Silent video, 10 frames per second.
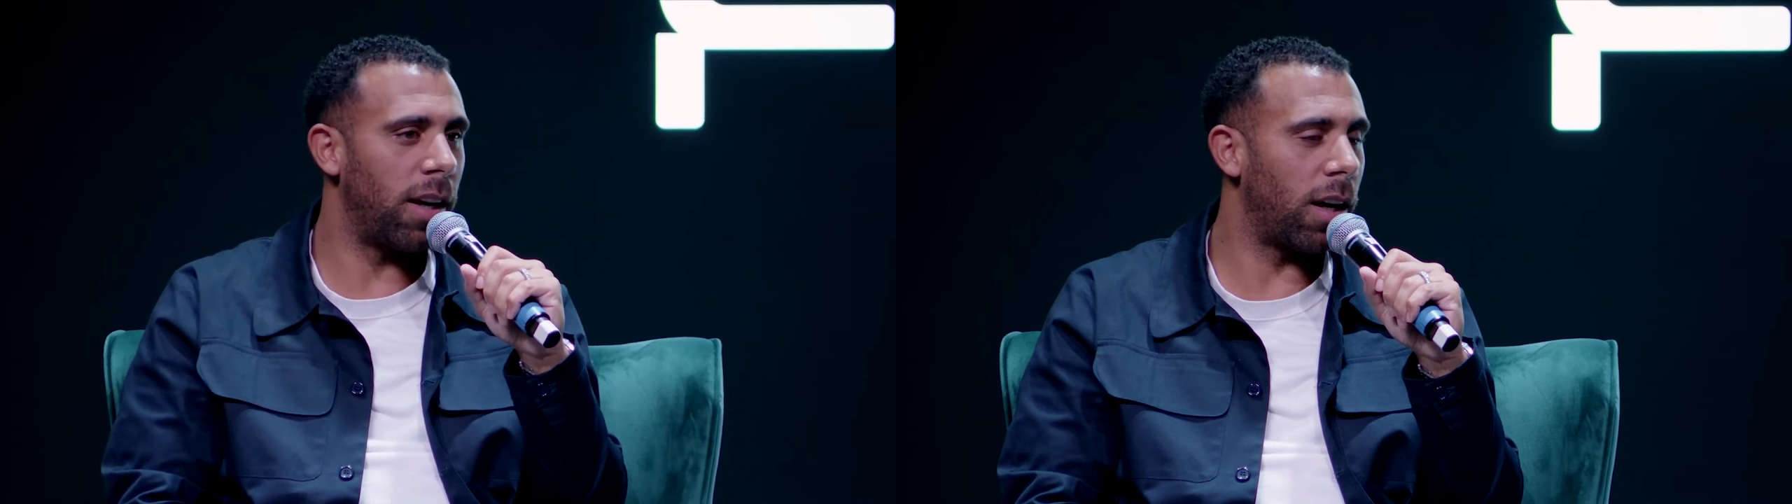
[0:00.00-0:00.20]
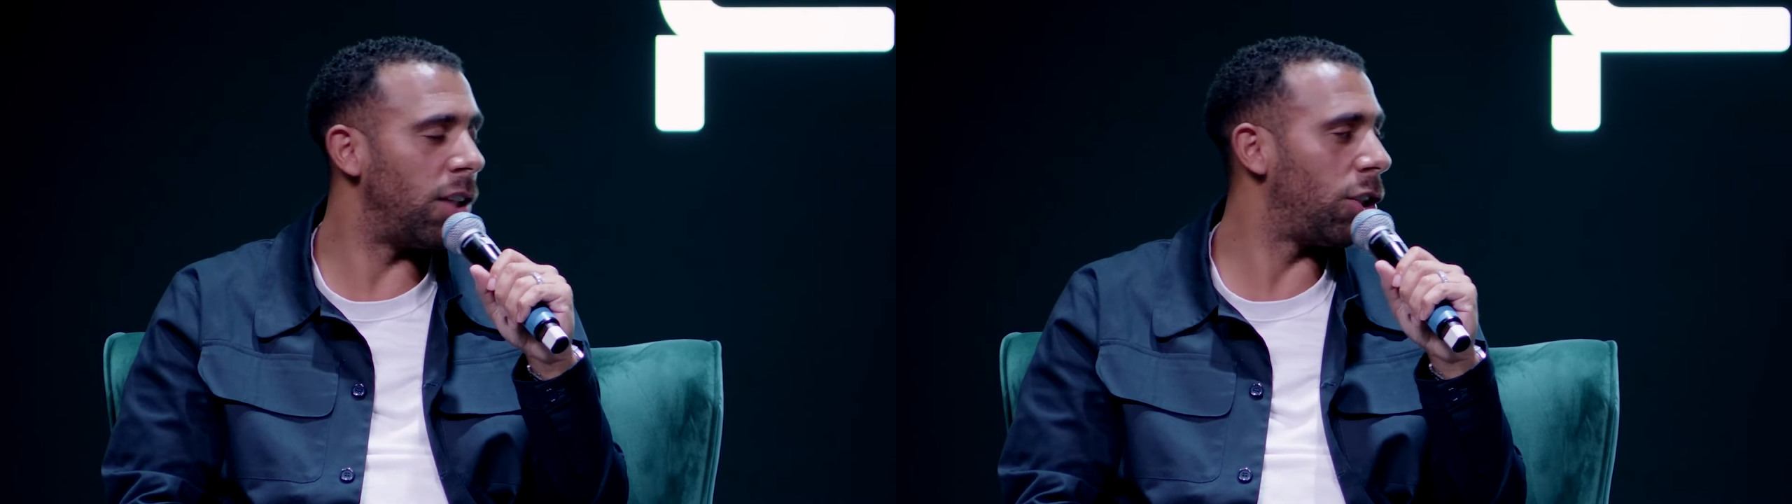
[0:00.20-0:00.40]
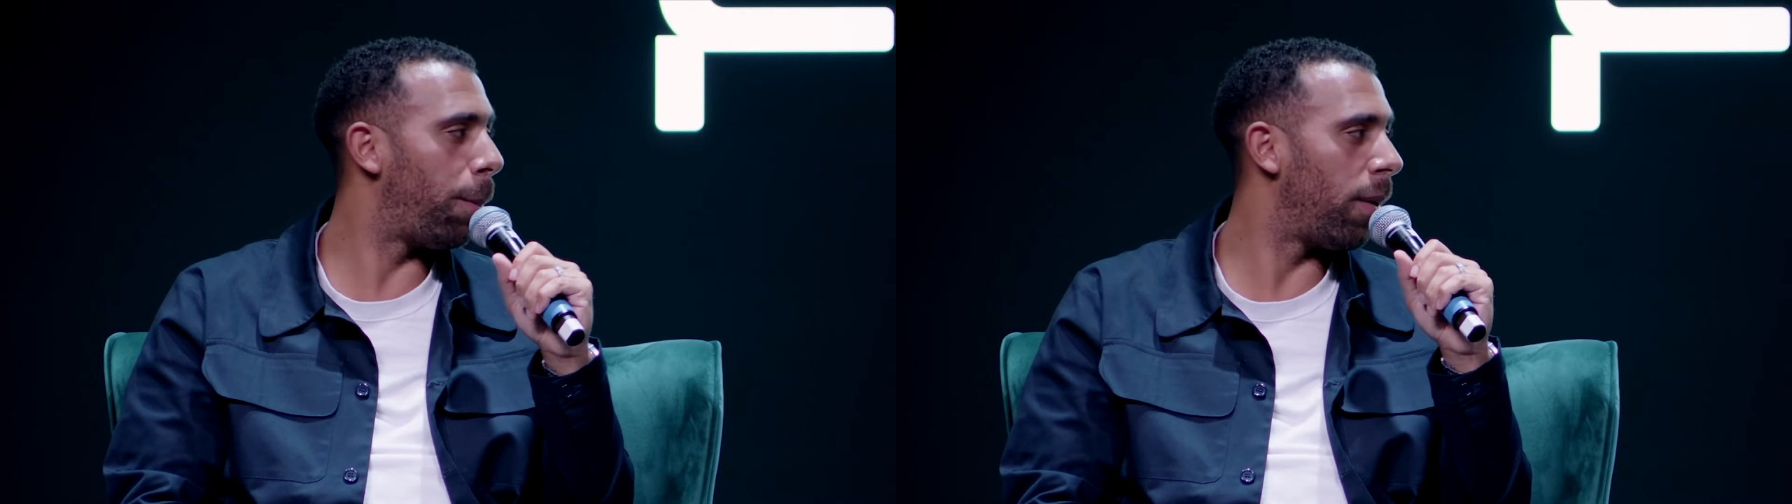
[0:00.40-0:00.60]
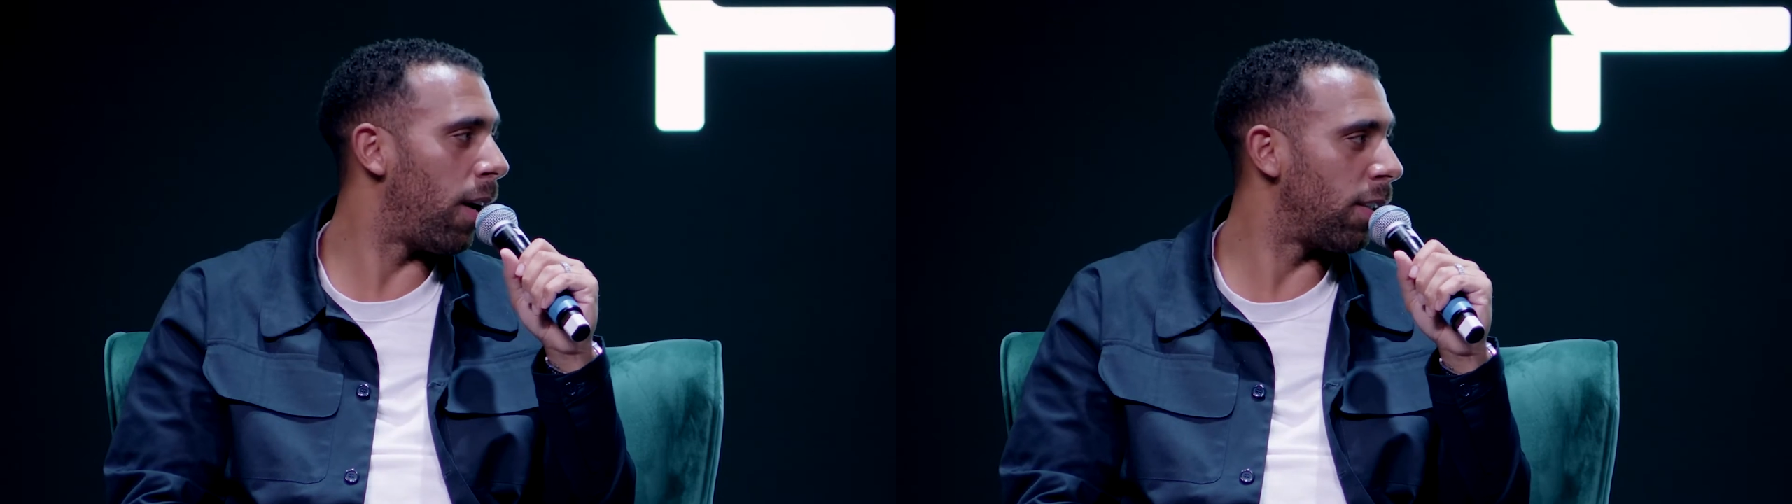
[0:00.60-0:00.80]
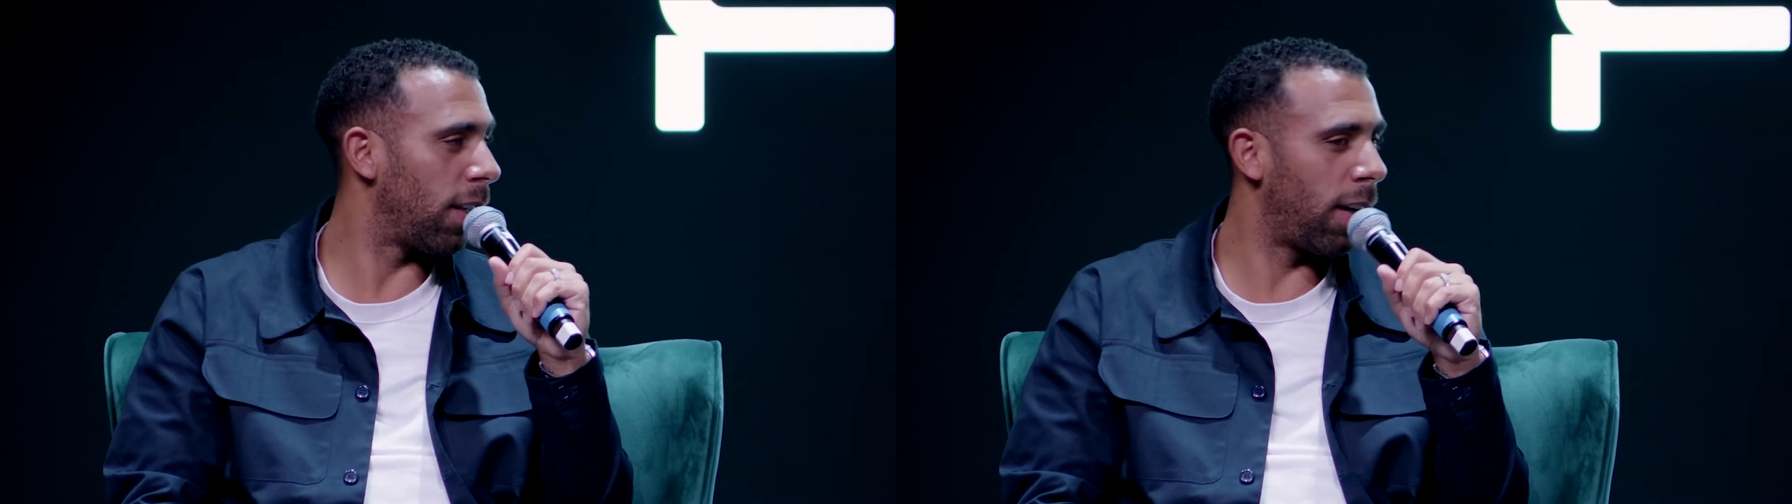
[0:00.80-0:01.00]
it can
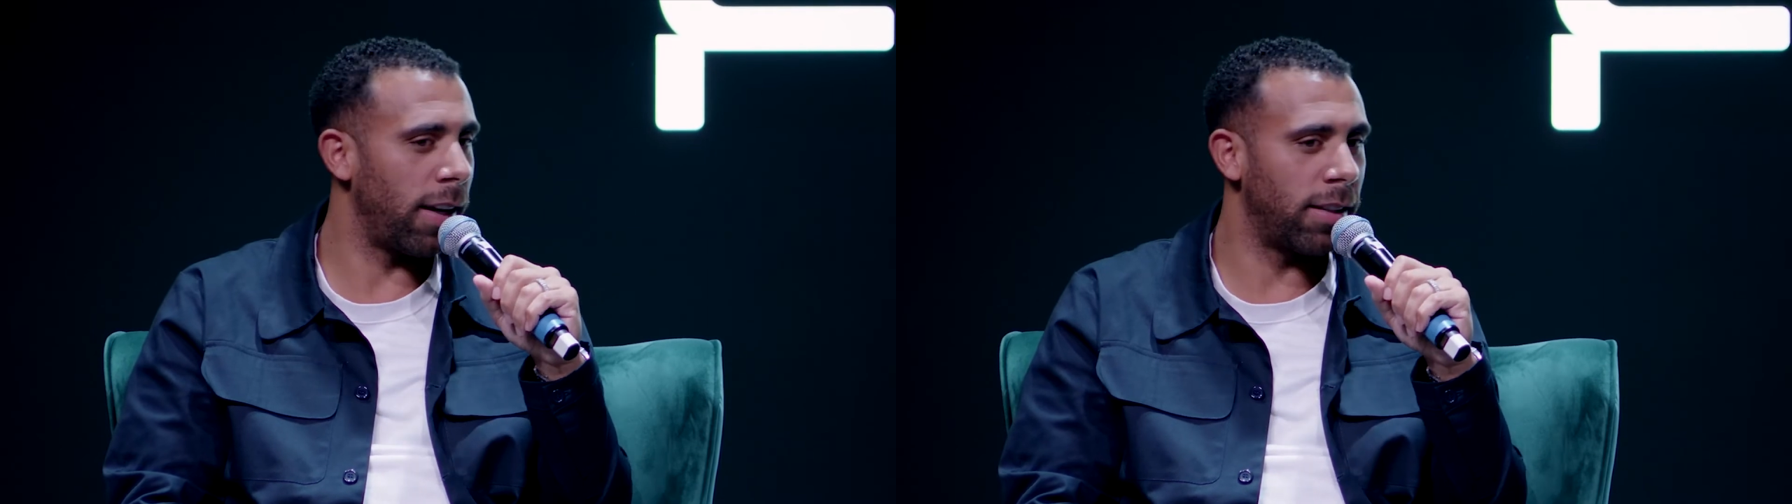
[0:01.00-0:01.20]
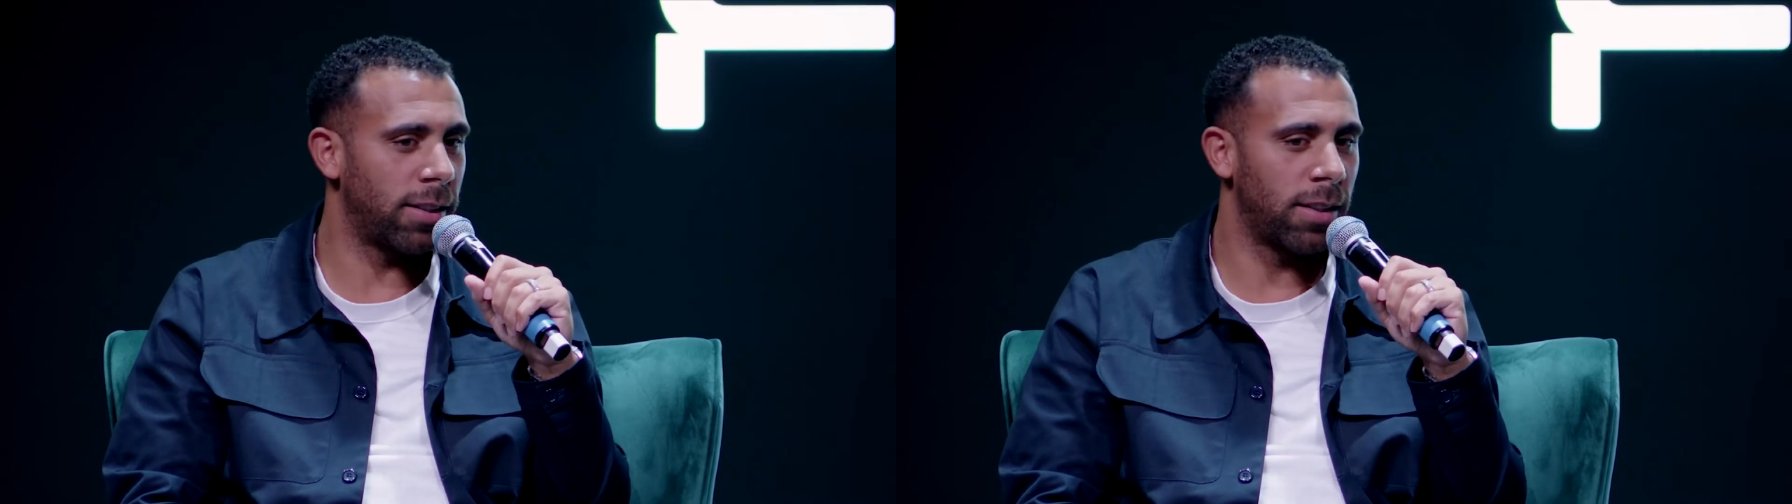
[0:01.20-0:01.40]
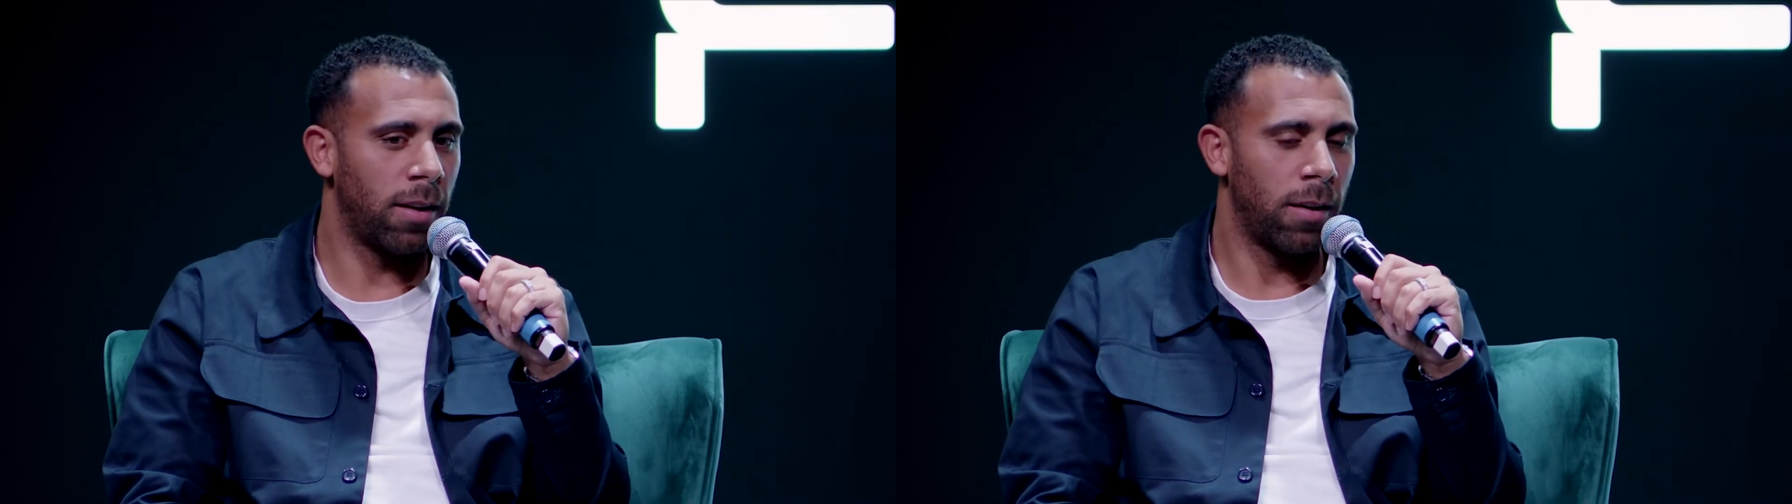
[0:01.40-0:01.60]
jeopardize the case.